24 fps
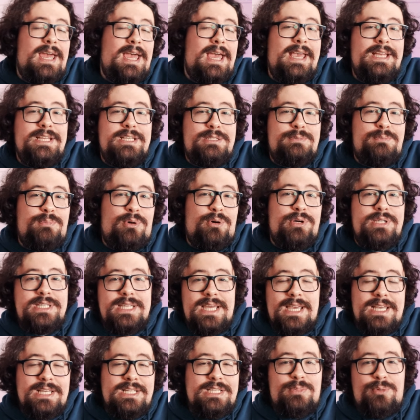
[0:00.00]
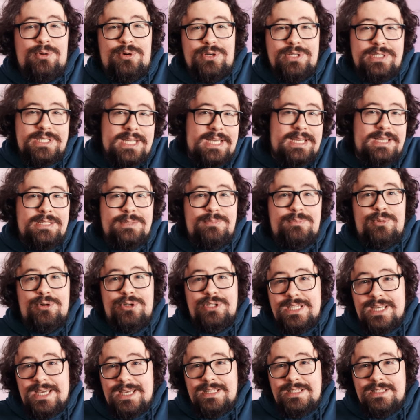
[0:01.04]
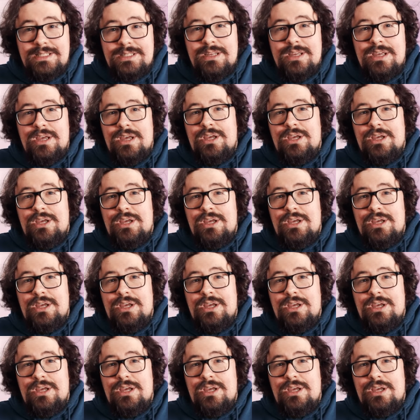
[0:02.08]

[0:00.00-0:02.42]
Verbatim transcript: 8.8.8.8,